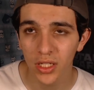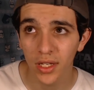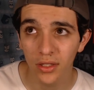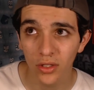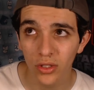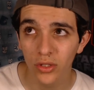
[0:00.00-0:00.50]

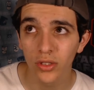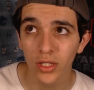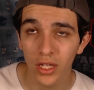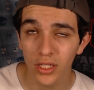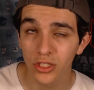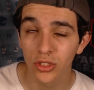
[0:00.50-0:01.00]

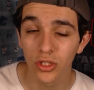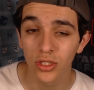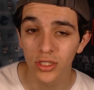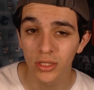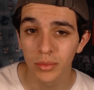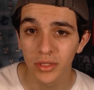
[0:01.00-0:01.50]
I just
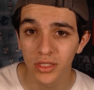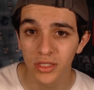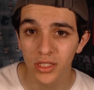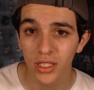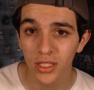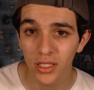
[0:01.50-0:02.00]
looked up at the
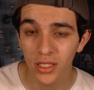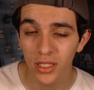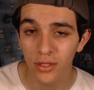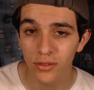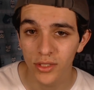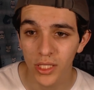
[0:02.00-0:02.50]
ceiling and
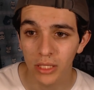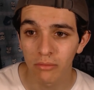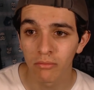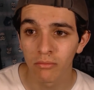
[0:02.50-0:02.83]
I was like,